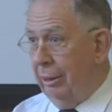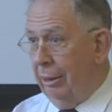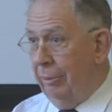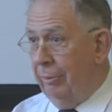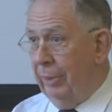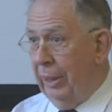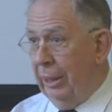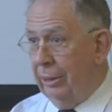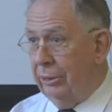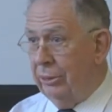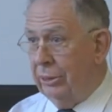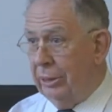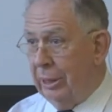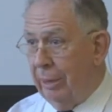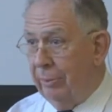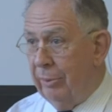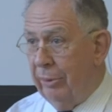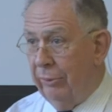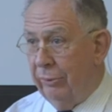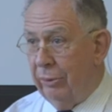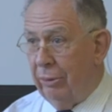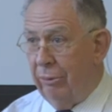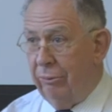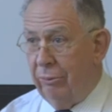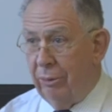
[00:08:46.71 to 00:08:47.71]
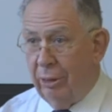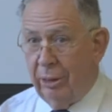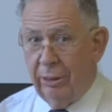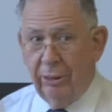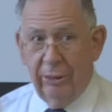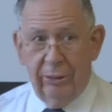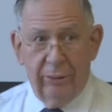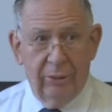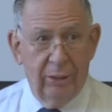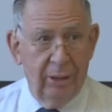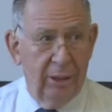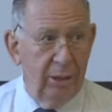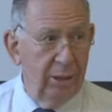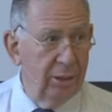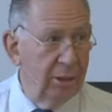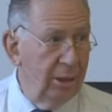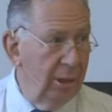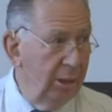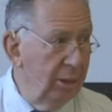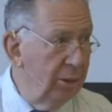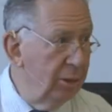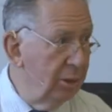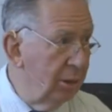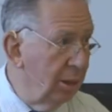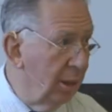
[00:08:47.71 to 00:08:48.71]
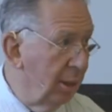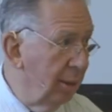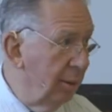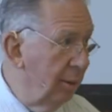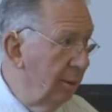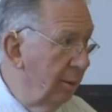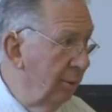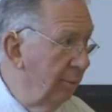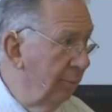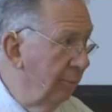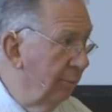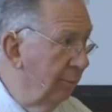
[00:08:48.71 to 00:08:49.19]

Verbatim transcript: about some of the rotten things he's done.